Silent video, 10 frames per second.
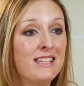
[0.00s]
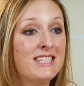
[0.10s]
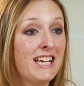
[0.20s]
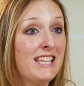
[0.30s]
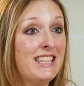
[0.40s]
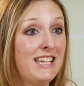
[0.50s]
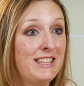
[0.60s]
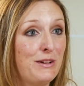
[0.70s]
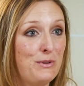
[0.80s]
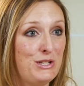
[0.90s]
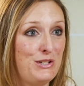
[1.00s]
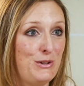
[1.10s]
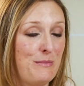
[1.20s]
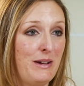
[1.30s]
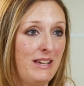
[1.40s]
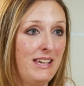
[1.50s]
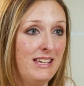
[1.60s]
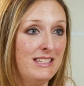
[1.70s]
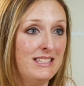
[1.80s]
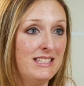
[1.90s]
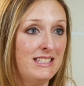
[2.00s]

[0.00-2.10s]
The second thing that we should know about kids